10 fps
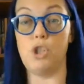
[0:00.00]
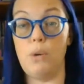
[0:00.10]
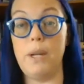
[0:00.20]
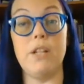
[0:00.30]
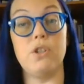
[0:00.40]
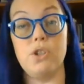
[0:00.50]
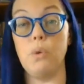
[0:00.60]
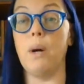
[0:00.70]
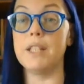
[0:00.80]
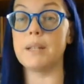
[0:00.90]
Joey, did
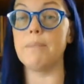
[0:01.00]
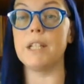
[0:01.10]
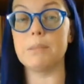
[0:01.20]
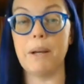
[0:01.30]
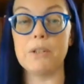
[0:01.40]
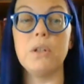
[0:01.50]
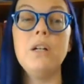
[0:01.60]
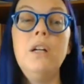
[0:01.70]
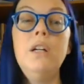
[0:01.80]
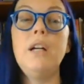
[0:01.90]
you want something
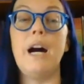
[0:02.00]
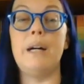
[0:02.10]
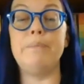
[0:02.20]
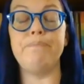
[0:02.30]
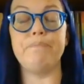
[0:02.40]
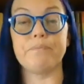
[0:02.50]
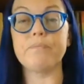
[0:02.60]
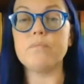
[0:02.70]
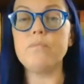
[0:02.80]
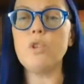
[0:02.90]
special? Um,
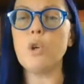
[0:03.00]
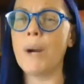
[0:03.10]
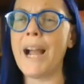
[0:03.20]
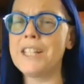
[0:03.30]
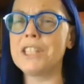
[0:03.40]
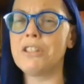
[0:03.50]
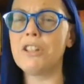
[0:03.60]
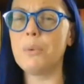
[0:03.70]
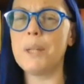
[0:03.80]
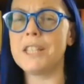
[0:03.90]
what kind of
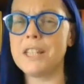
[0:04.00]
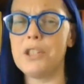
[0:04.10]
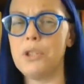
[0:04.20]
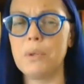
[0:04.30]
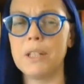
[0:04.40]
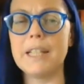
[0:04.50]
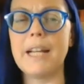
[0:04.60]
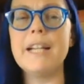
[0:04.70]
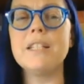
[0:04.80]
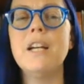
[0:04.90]
cereal was it that you really
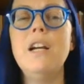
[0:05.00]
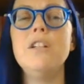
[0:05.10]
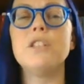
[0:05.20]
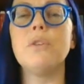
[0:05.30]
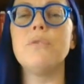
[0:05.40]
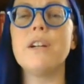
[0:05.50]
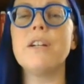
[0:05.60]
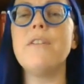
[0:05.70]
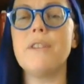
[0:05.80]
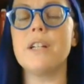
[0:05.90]
liked? So
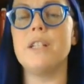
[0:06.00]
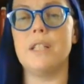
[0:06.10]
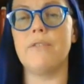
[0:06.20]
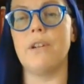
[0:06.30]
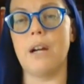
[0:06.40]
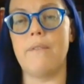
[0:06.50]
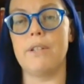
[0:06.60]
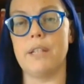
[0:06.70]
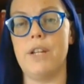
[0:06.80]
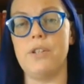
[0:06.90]
very, very different
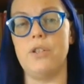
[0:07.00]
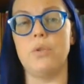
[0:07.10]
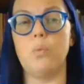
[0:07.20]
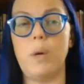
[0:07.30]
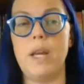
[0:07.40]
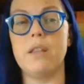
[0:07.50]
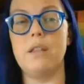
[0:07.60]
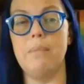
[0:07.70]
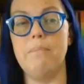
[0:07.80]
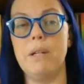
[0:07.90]
conversations with
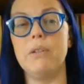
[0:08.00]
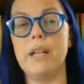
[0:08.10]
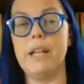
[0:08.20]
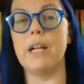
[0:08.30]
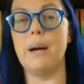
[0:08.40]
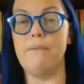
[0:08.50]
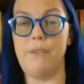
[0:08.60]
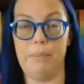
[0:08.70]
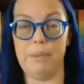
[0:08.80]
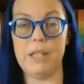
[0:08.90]
the middle income
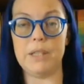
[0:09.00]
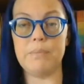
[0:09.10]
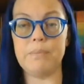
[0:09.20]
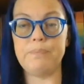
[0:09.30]
families.